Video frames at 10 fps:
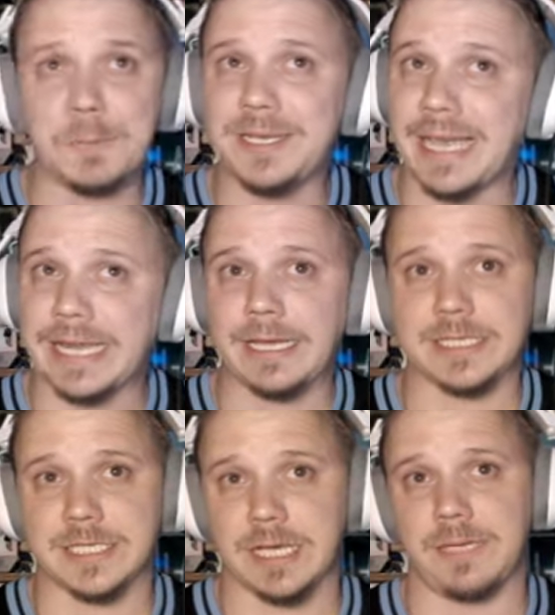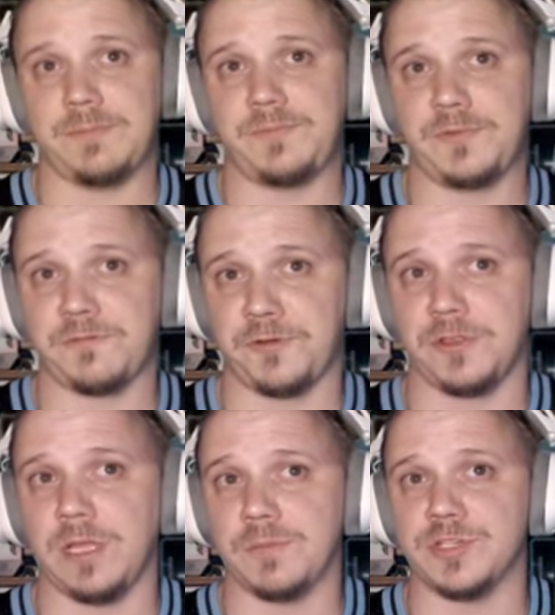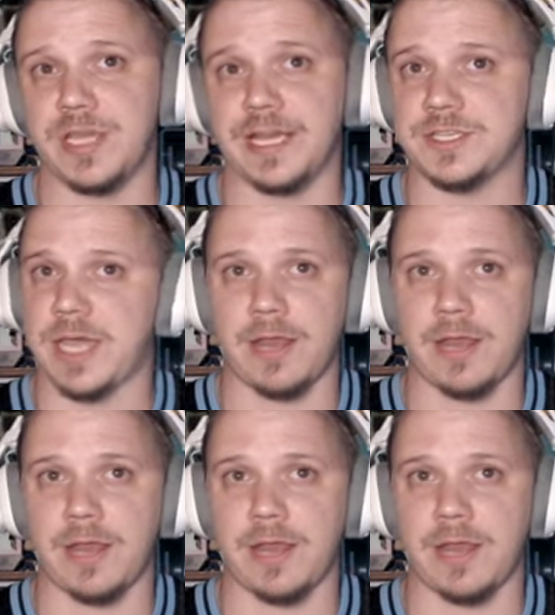Could be night-night time for the Lumberjacks.